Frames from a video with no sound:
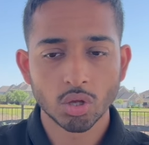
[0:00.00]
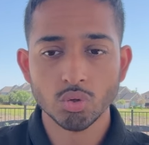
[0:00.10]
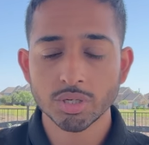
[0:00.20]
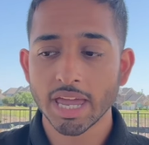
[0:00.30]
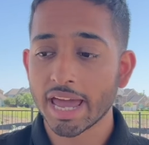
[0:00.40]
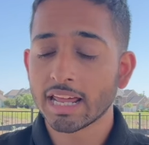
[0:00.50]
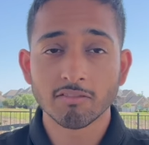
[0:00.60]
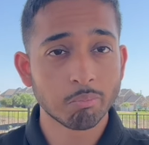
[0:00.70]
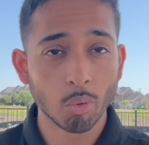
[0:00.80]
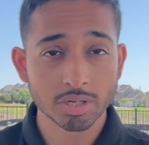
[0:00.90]
You can
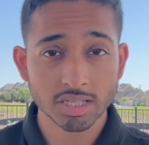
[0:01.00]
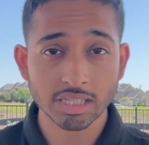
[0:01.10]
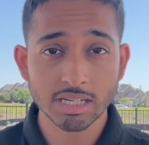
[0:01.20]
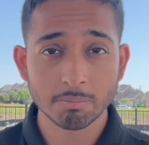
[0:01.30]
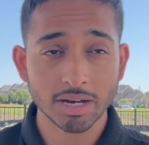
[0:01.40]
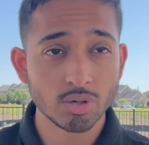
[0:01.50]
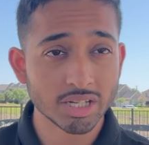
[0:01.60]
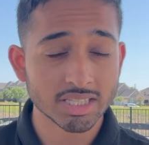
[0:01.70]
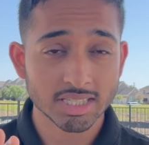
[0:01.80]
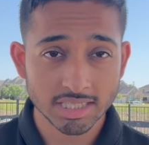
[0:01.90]
have poor sleep and you
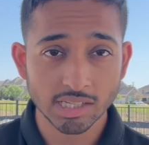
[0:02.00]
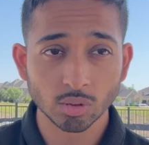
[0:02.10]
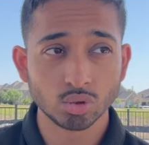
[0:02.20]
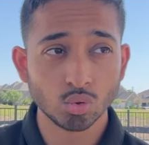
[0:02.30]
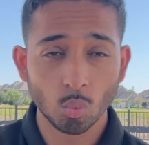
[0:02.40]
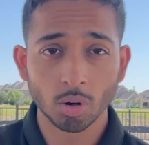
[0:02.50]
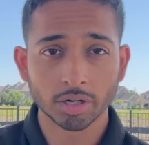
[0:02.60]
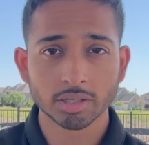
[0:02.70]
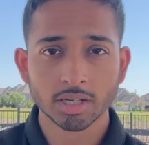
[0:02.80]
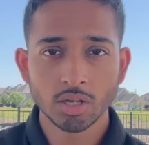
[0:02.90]
can still do work.
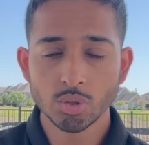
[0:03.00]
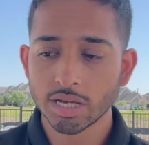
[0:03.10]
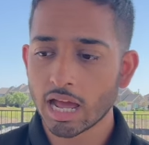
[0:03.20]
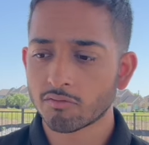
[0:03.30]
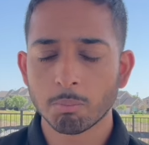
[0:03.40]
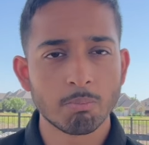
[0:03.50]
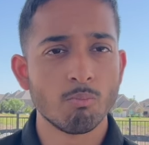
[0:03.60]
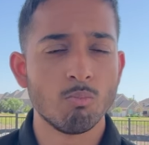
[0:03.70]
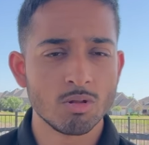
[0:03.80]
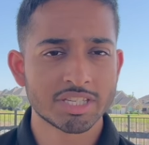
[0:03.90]
You can have
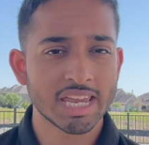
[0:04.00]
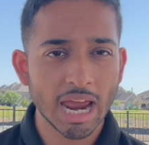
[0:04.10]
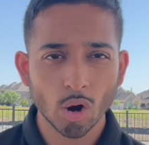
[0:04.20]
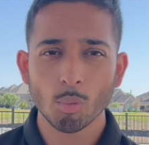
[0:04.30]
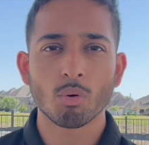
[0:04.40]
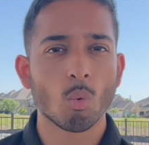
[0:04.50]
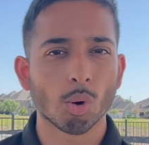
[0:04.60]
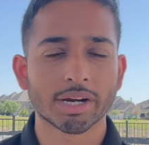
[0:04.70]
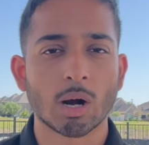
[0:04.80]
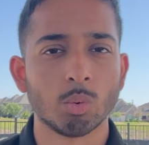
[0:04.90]
terrible
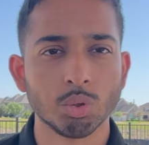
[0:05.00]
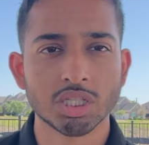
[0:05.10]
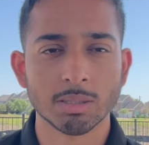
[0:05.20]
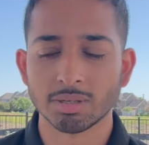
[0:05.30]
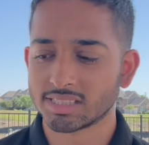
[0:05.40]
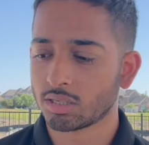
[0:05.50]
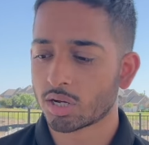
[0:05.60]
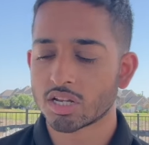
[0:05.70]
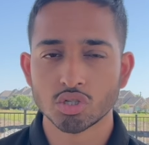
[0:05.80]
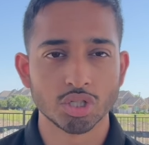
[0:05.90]
workout routine, but as
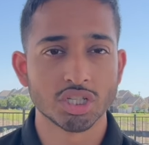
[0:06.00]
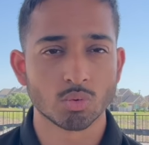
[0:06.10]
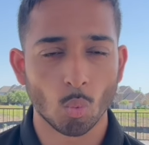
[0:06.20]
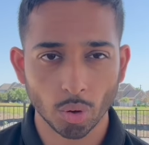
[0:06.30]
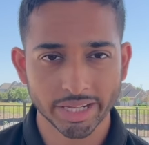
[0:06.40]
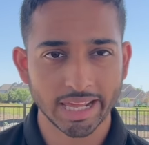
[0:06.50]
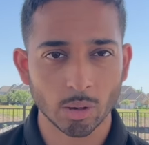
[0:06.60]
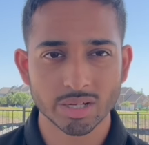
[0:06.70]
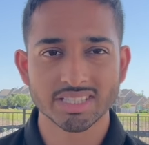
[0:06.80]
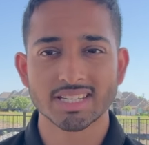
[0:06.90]
long as you're just working
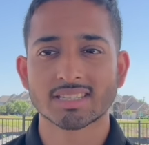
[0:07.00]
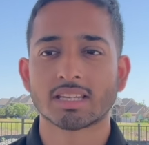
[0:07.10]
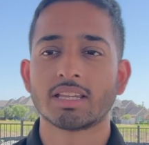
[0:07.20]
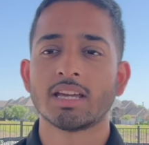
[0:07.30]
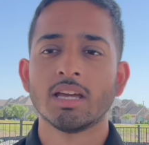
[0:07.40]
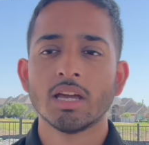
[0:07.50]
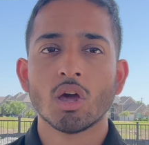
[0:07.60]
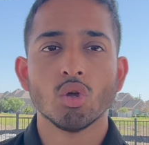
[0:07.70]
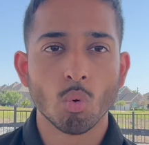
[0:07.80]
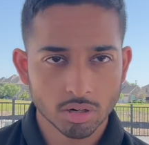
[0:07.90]
out consistently,
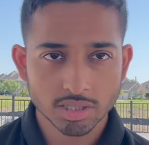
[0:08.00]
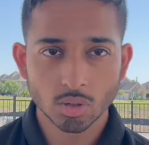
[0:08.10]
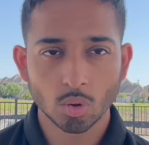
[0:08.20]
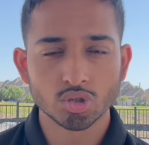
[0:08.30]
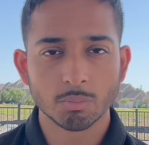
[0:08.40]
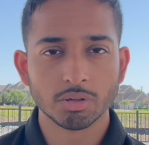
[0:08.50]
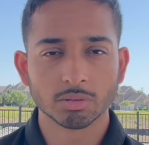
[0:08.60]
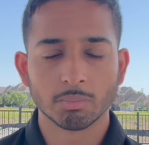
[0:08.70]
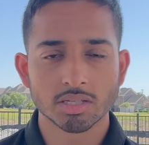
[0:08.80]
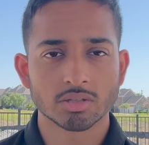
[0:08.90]
you are still going to build
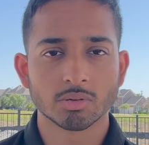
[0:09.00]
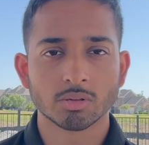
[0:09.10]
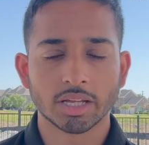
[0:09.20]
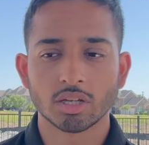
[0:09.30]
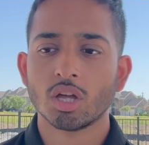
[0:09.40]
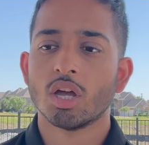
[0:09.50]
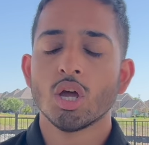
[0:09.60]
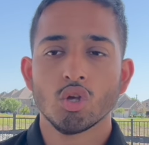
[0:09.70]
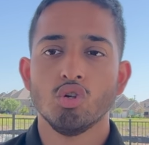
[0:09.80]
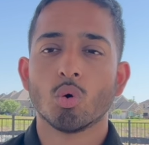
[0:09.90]
muscle. Like
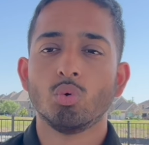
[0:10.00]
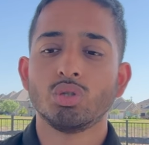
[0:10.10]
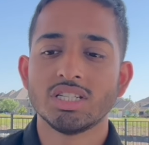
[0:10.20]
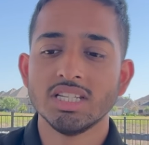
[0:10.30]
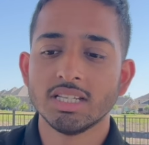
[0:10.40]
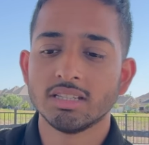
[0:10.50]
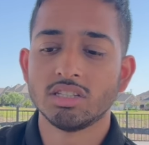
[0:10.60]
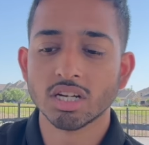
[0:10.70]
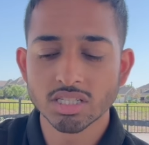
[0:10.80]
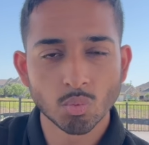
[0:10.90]
your routine
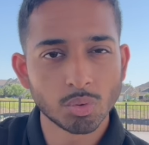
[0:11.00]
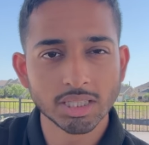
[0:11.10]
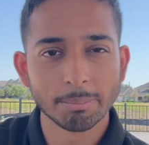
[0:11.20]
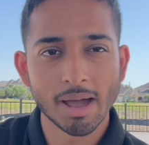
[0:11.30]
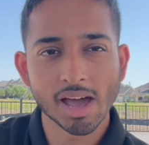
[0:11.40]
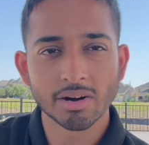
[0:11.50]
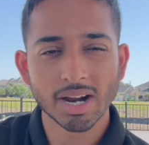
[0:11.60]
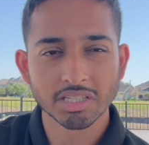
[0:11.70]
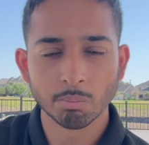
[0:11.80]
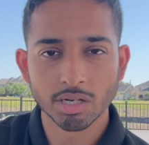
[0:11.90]
doesn't really matter
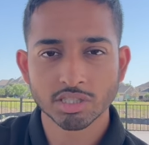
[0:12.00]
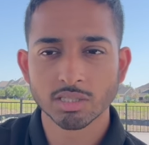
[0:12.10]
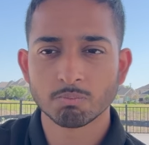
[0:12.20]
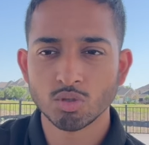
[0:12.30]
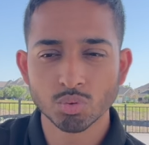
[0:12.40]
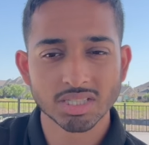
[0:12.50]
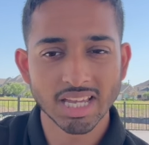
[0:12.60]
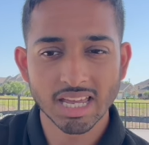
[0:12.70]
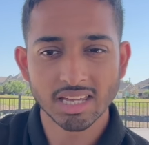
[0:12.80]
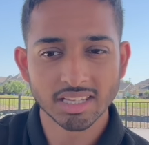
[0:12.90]
as much as you
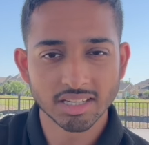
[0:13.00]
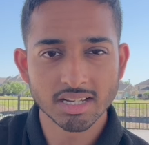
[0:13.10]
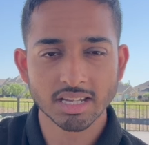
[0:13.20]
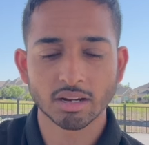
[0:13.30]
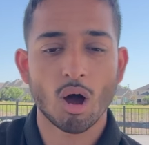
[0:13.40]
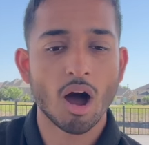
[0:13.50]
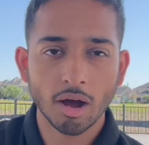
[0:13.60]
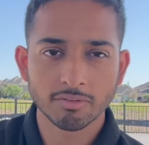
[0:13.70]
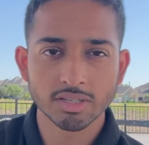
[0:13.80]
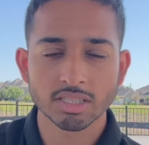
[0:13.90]
say it does. Like
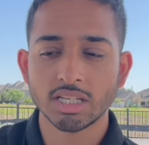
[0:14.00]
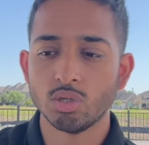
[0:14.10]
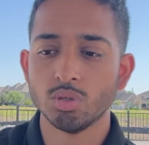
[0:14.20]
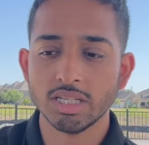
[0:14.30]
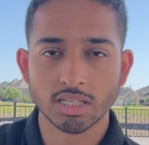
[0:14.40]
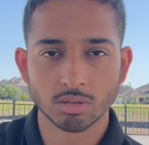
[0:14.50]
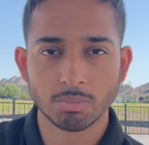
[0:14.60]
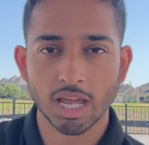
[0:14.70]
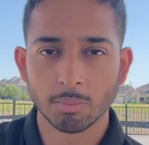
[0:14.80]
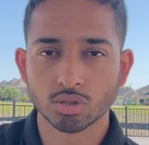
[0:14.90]
obviously you need to
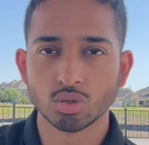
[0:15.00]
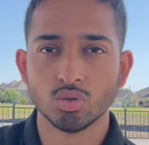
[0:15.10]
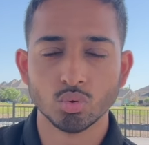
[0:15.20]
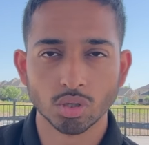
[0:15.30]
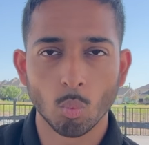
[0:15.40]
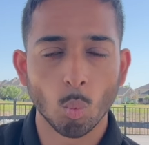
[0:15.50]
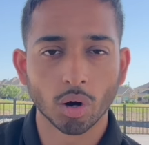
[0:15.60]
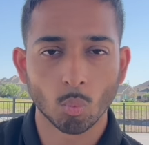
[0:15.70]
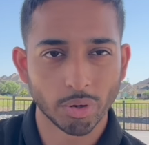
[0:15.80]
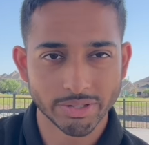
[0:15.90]
be able to do the
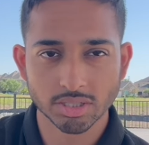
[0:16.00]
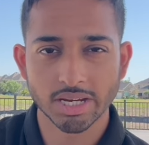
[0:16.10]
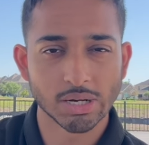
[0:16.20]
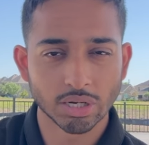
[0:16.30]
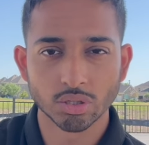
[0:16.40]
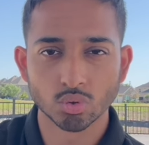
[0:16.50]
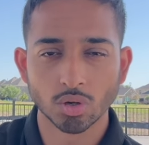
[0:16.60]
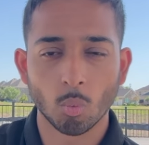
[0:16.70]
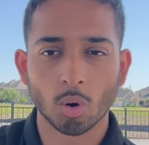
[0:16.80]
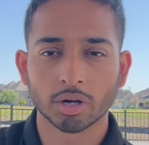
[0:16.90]
work when you say you're going to do
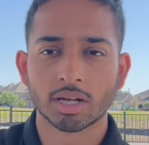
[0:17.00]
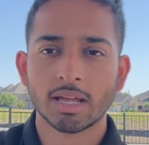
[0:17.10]
the work.